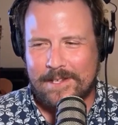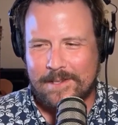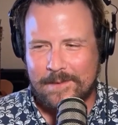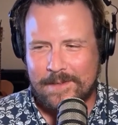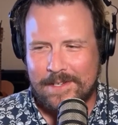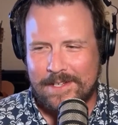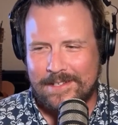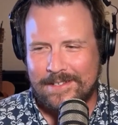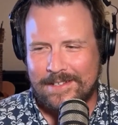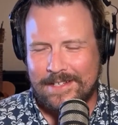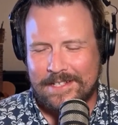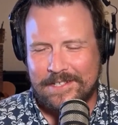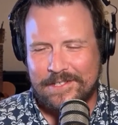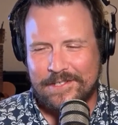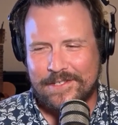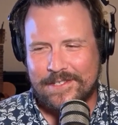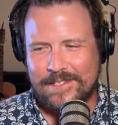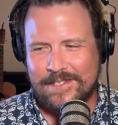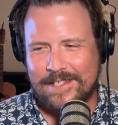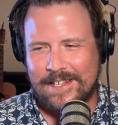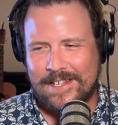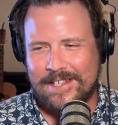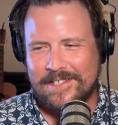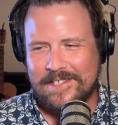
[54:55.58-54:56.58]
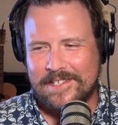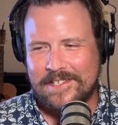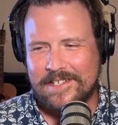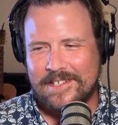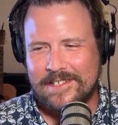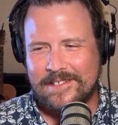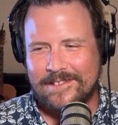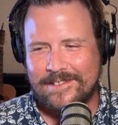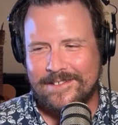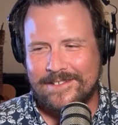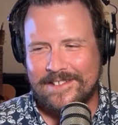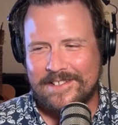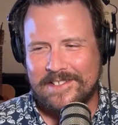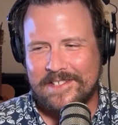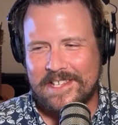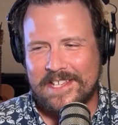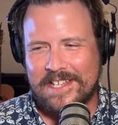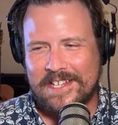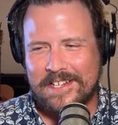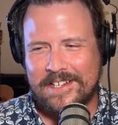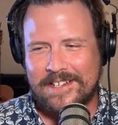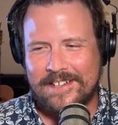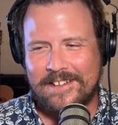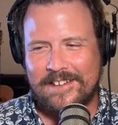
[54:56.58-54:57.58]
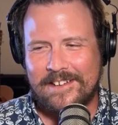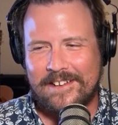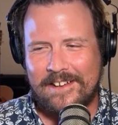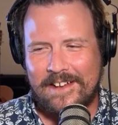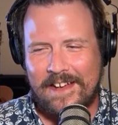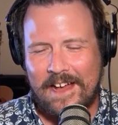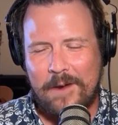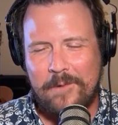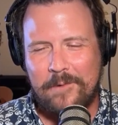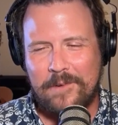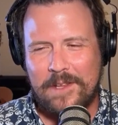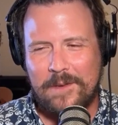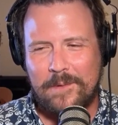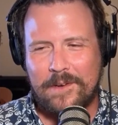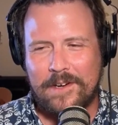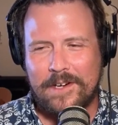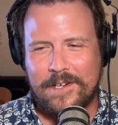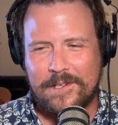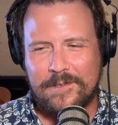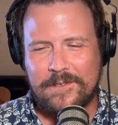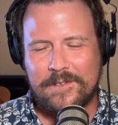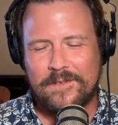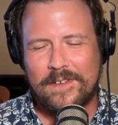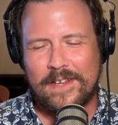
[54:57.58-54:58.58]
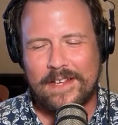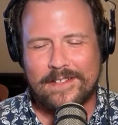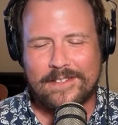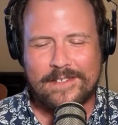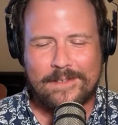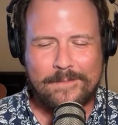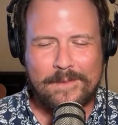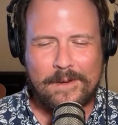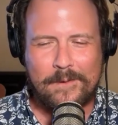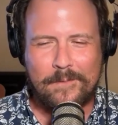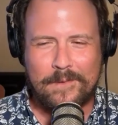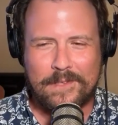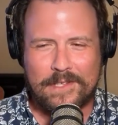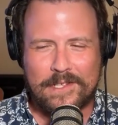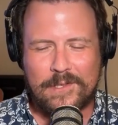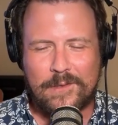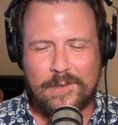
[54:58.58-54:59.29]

the way. Like, just as I was like, I really wanted to advance. I'm not really